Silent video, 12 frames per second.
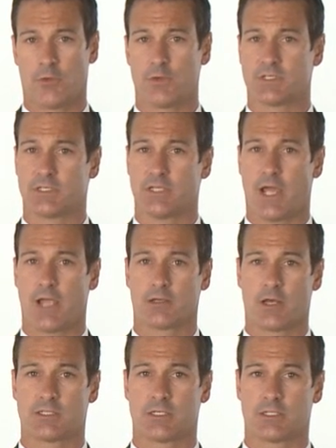There is a
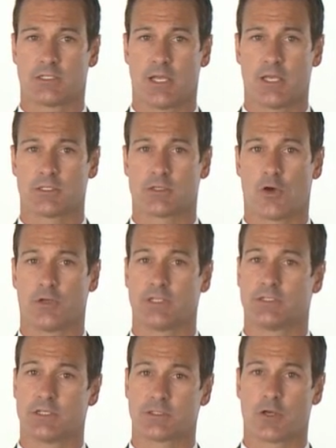diagnostic test called a
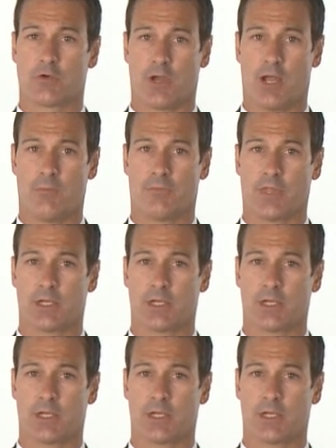discogram